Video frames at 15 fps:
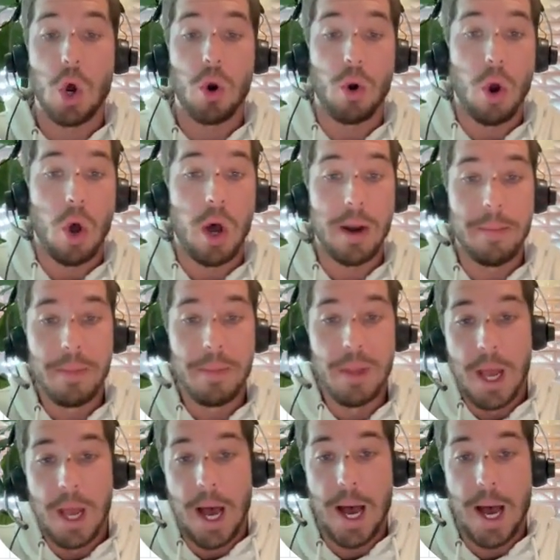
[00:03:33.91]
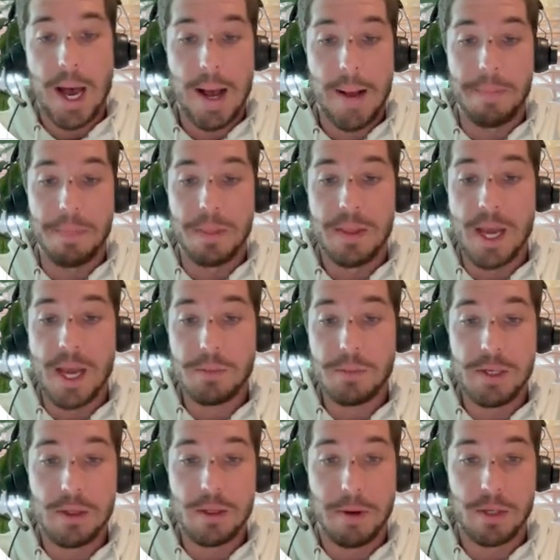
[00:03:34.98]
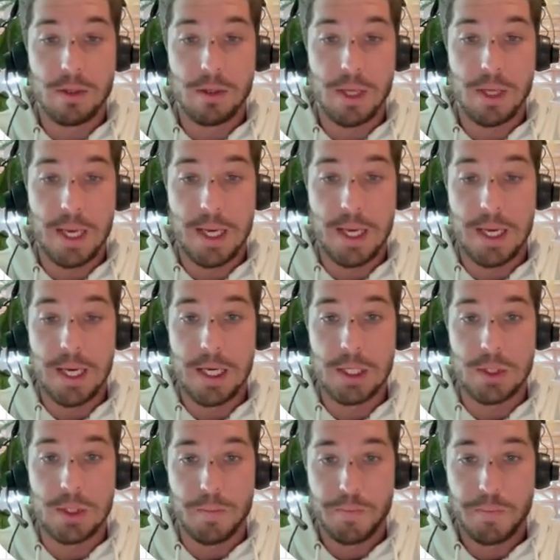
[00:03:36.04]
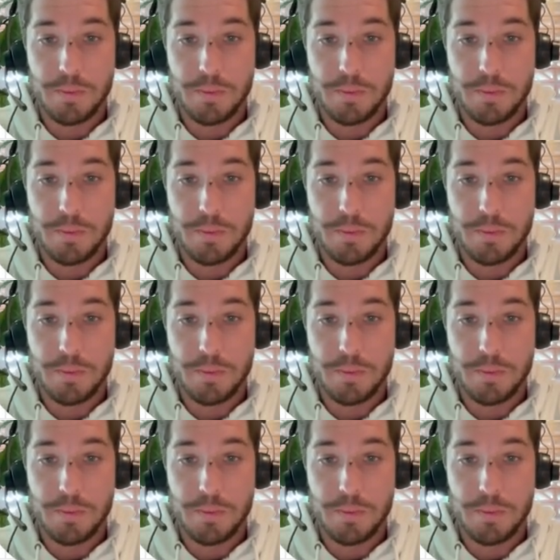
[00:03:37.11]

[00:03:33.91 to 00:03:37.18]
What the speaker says: are on. Next piece of the puzzle is